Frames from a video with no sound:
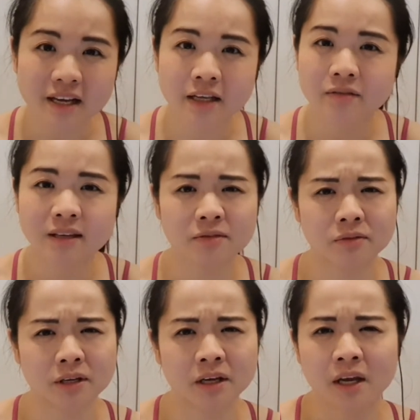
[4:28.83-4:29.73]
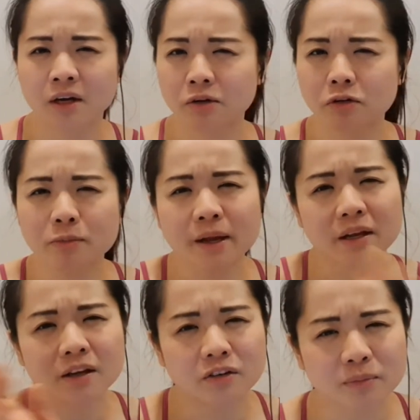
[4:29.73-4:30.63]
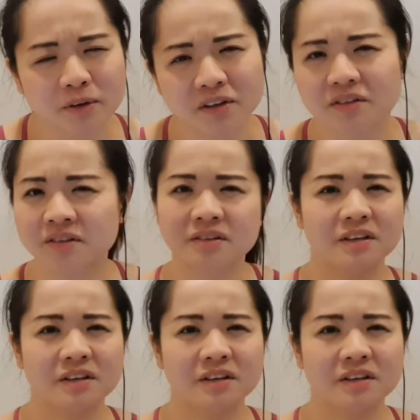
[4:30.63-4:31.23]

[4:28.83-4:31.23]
And even if we go back a little bit